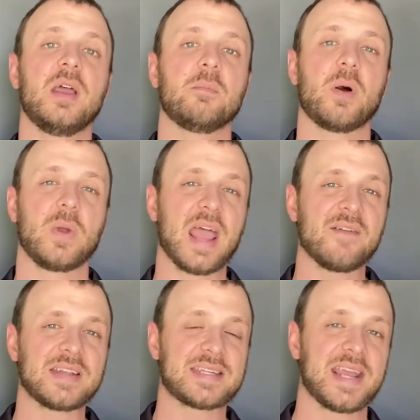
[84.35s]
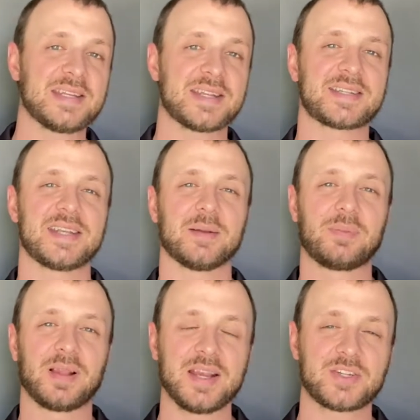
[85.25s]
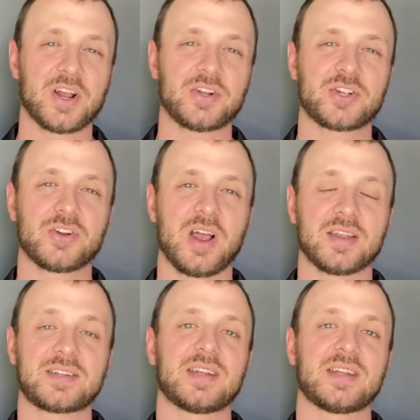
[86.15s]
But we have a tendency to place our trust